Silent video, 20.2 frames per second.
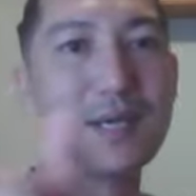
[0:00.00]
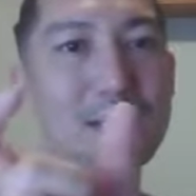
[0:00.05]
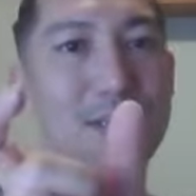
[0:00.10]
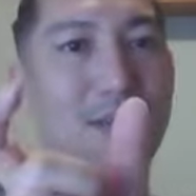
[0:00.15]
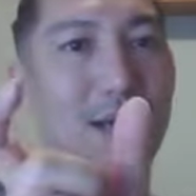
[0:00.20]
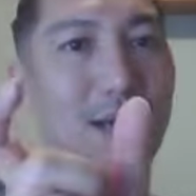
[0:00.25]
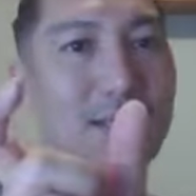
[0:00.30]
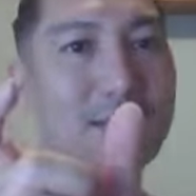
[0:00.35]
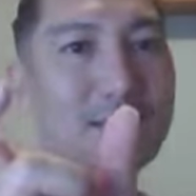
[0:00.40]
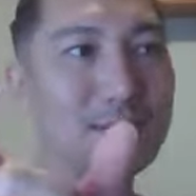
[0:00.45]

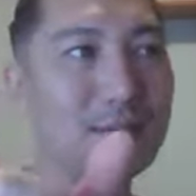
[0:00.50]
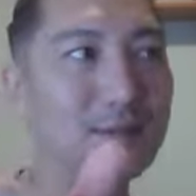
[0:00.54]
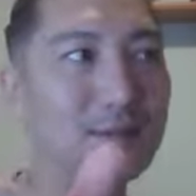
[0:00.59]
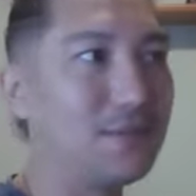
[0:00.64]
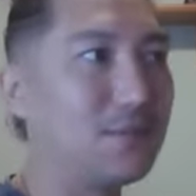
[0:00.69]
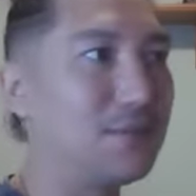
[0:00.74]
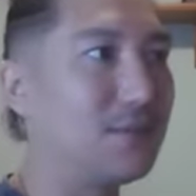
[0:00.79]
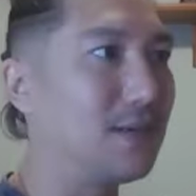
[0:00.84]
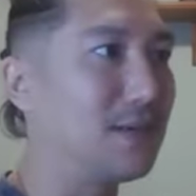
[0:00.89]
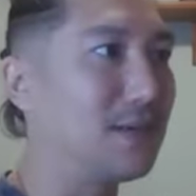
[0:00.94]
lots
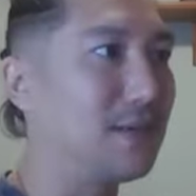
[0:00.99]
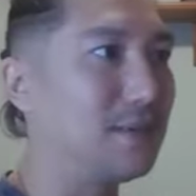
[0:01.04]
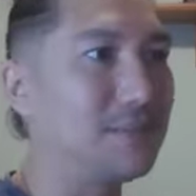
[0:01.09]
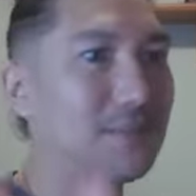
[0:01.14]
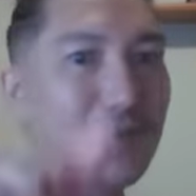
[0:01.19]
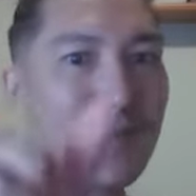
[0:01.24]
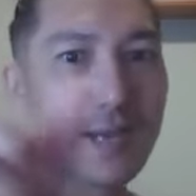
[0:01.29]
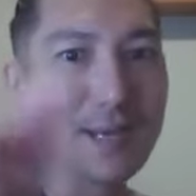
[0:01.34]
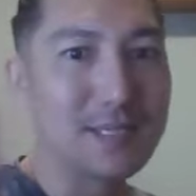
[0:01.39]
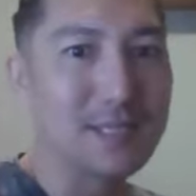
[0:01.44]
of
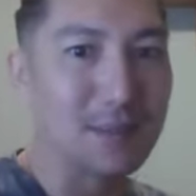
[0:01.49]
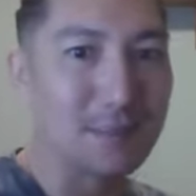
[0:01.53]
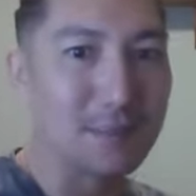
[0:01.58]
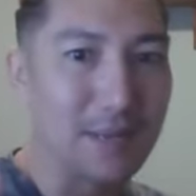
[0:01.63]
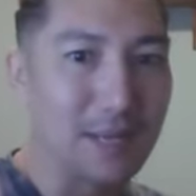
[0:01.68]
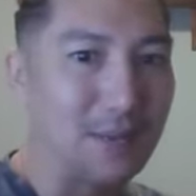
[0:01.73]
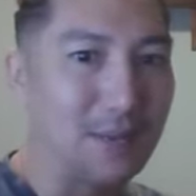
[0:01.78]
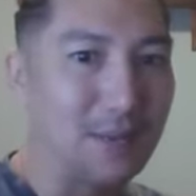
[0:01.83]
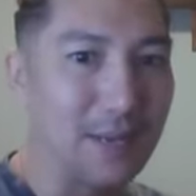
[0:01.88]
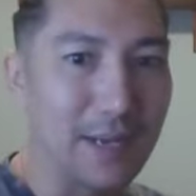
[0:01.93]

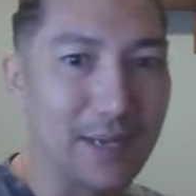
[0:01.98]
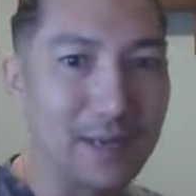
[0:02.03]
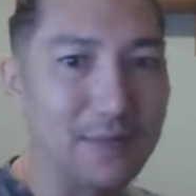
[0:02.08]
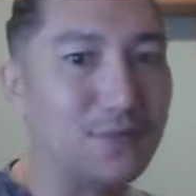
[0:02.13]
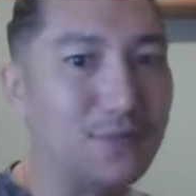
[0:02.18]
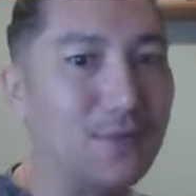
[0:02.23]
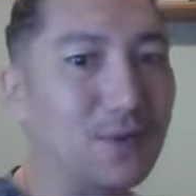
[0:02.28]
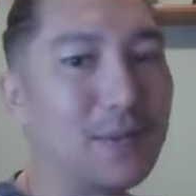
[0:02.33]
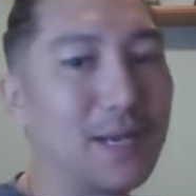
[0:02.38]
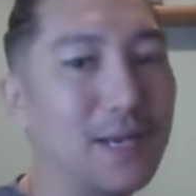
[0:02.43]
XML kind
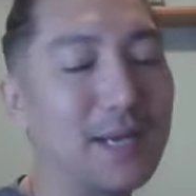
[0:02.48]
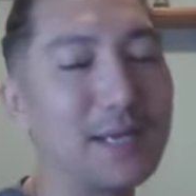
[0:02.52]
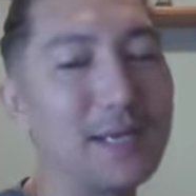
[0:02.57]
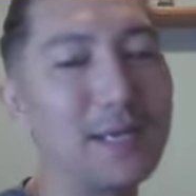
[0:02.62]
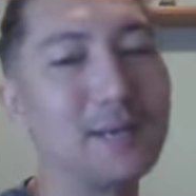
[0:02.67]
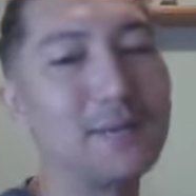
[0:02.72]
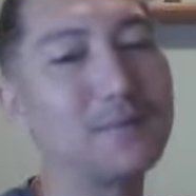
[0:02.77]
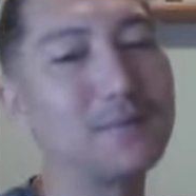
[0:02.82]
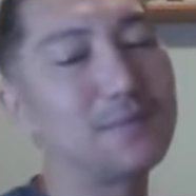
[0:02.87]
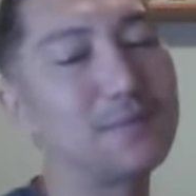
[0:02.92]
of
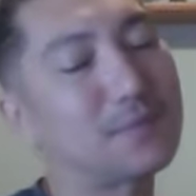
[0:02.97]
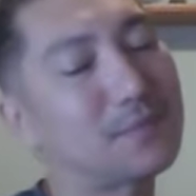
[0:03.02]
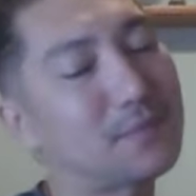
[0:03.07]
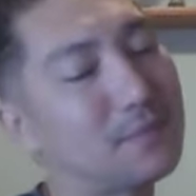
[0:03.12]
formatting,